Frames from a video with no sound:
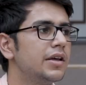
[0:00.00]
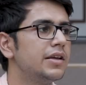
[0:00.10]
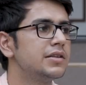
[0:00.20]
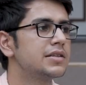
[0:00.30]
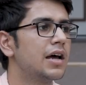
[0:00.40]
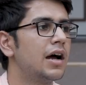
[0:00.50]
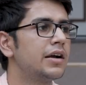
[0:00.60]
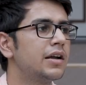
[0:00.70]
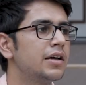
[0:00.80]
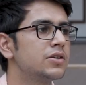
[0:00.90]
In
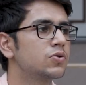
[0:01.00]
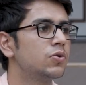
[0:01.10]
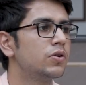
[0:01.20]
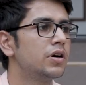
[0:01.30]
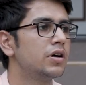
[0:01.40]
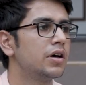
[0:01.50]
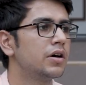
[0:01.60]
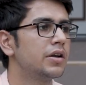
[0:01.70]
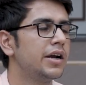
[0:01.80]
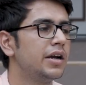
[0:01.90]
XAT I scored
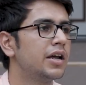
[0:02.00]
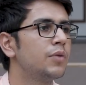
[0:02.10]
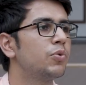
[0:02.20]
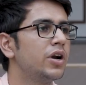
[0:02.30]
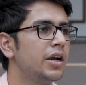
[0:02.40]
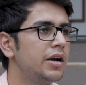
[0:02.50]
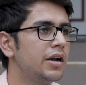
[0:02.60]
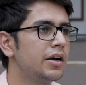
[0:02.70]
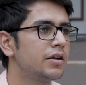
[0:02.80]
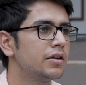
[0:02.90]

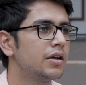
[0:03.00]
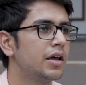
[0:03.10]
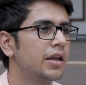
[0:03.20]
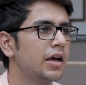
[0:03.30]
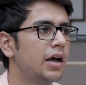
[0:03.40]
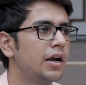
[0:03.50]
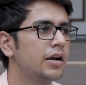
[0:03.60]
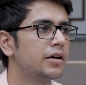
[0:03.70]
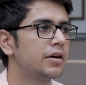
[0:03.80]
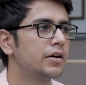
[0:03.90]
99.88 and I had
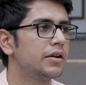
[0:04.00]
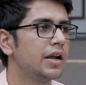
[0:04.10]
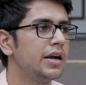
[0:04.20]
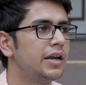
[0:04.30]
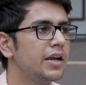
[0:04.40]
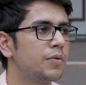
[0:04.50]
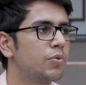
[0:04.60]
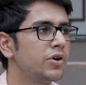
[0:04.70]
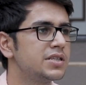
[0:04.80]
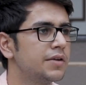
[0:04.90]

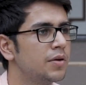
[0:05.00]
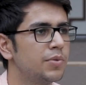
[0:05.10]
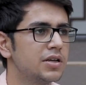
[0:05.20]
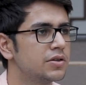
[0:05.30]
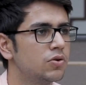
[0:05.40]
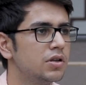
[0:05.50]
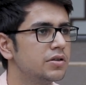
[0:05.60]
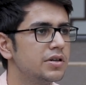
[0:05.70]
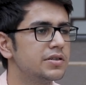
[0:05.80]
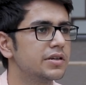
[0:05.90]
98.7 plus in all the
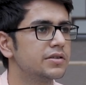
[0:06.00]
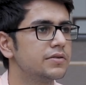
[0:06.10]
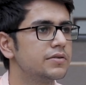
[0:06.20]
three sections.